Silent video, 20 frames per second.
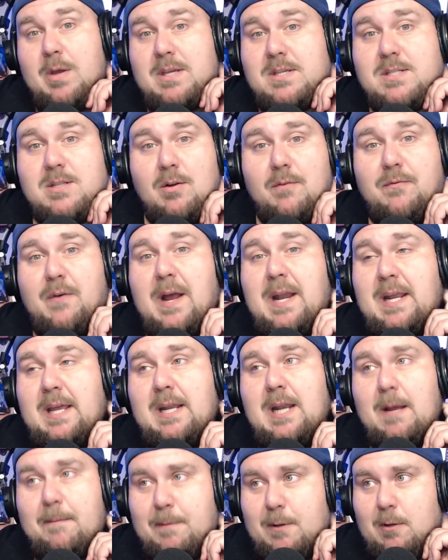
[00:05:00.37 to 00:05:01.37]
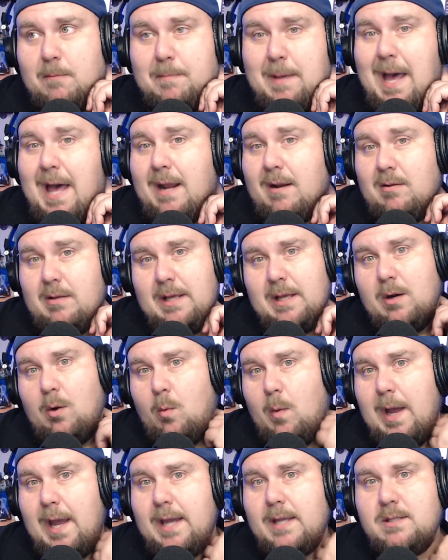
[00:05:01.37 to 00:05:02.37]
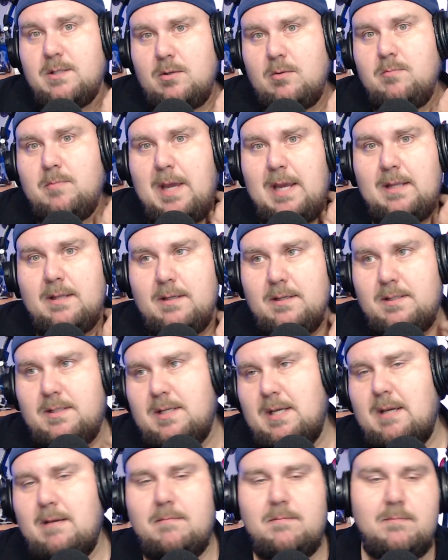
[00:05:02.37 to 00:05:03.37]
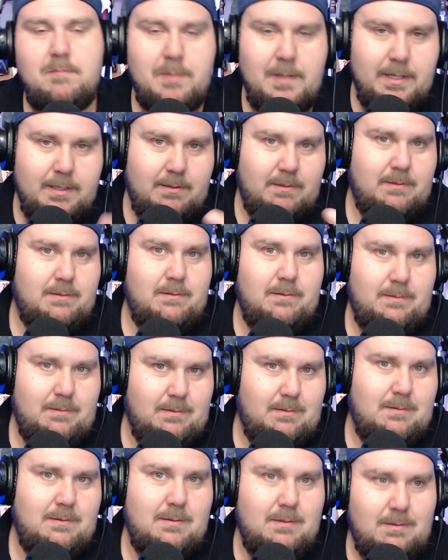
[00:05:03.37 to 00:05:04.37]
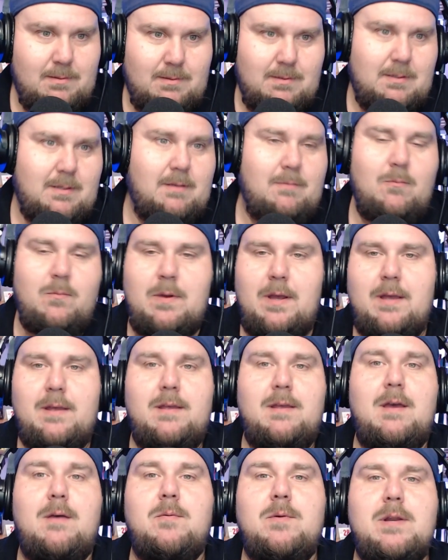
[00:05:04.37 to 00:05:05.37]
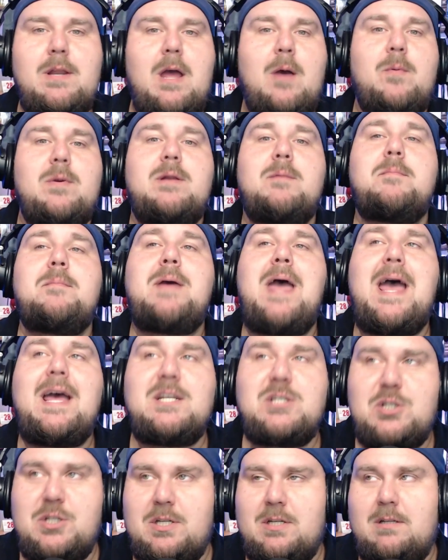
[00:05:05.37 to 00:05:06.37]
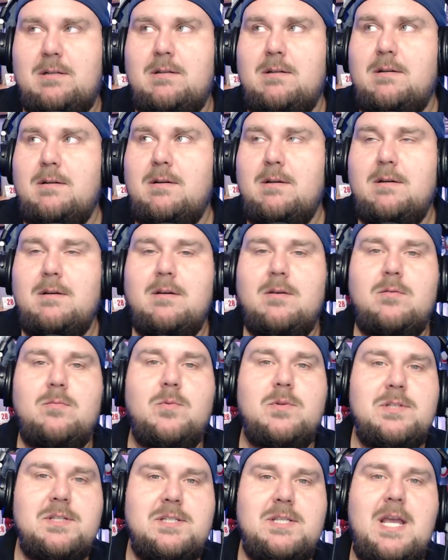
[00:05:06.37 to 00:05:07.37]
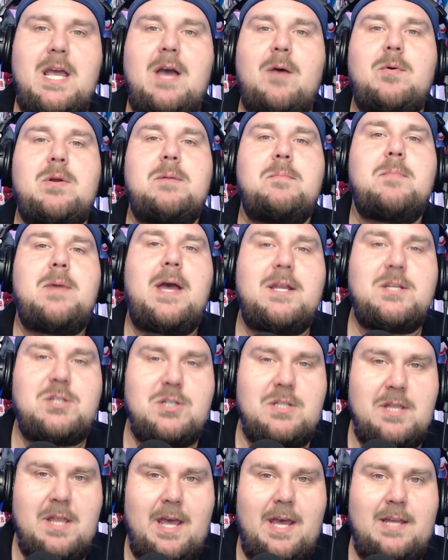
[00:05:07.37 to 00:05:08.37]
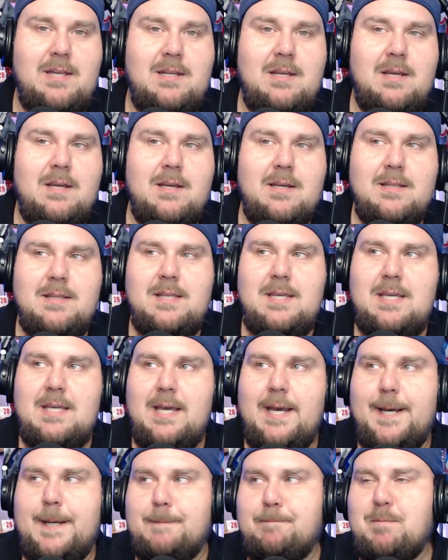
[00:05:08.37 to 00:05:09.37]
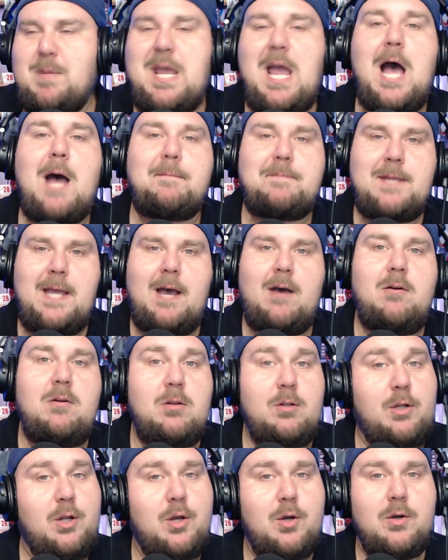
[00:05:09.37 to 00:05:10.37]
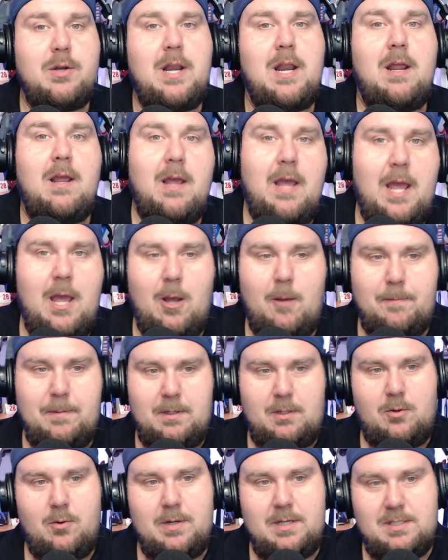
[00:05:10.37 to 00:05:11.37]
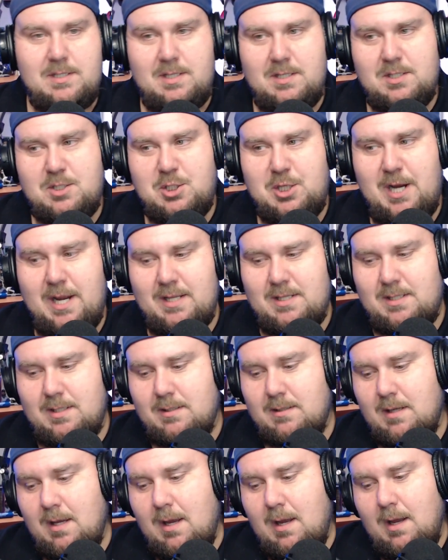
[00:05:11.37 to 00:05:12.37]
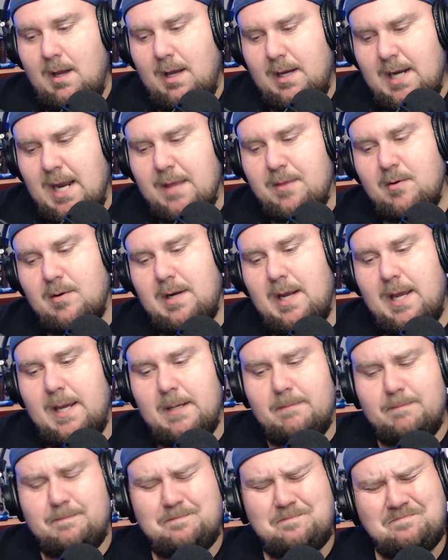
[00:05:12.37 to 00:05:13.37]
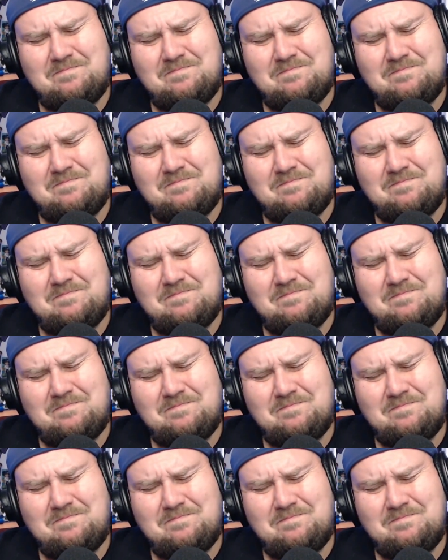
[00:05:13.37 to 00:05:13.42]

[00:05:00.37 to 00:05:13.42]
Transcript: still fighting an uphill battle in a way to make this team. But I would imagine, well, to say, I would imagine that the opt-out could help increase his chances. Another name,